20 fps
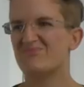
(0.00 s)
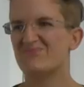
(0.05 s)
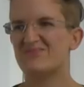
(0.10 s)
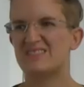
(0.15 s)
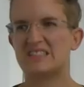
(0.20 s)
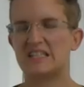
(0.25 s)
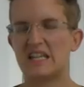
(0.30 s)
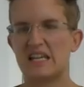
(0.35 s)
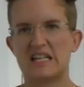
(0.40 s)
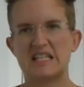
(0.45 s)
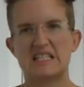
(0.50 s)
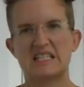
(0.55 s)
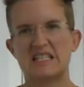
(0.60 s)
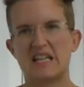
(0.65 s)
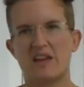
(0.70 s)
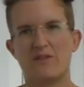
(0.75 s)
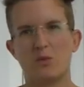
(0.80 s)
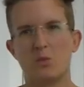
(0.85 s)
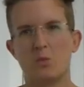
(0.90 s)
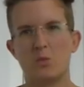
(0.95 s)
six,
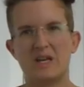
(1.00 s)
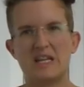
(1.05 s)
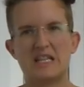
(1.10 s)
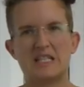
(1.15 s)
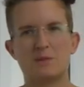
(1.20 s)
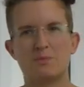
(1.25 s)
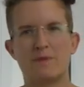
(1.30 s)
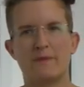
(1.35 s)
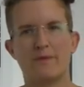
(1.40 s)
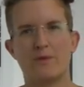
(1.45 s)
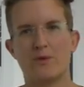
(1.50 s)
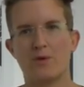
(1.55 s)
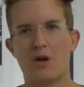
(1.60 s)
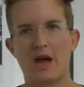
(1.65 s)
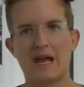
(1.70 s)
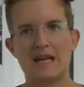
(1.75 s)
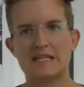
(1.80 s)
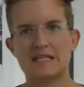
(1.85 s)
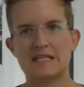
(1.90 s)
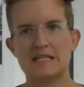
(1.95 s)
seven weeks before
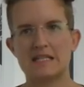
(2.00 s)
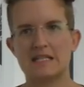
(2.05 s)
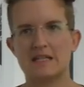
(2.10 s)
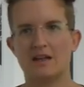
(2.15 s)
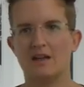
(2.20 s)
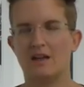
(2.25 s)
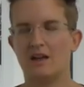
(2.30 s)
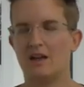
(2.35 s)
I did.